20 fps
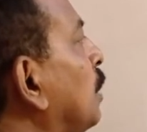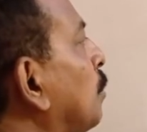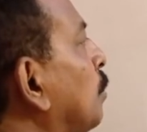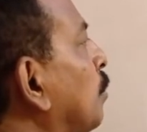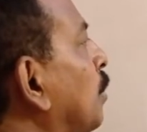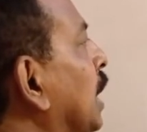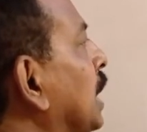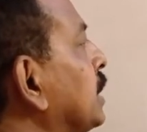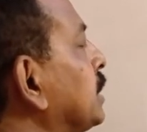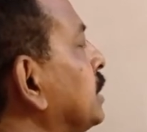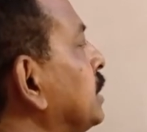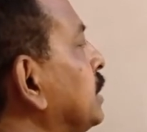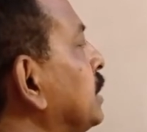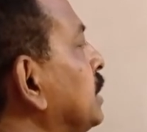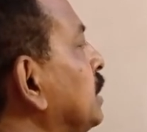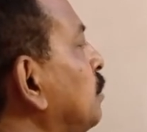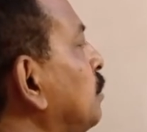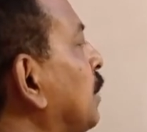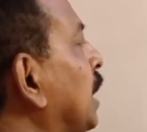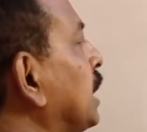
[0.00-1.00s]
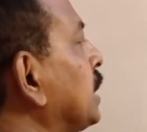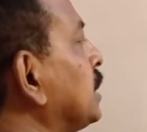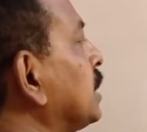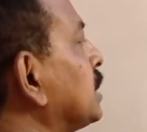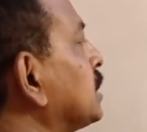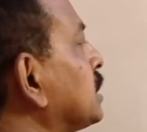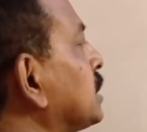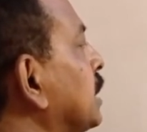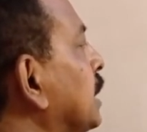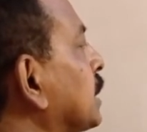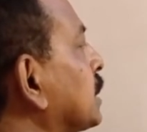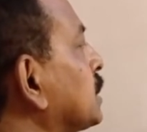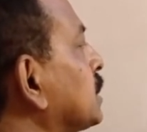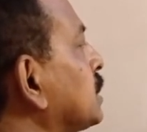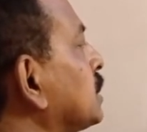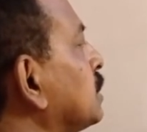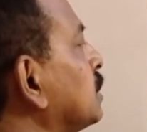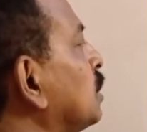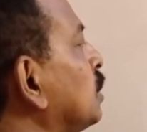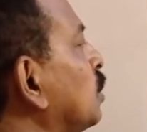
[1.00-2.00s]
by d minus
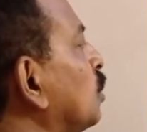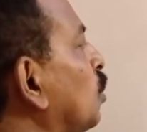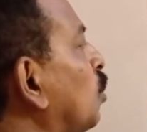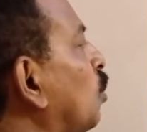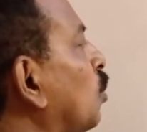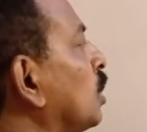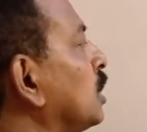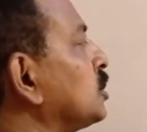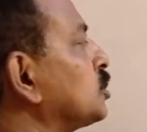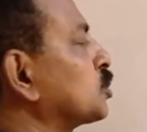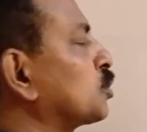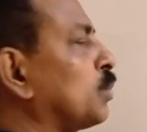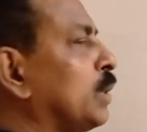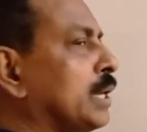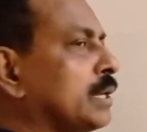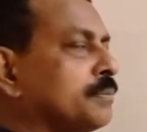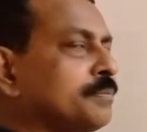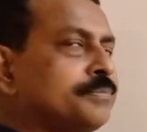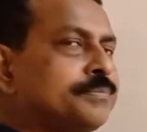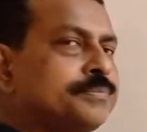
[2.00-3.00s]
x whole square.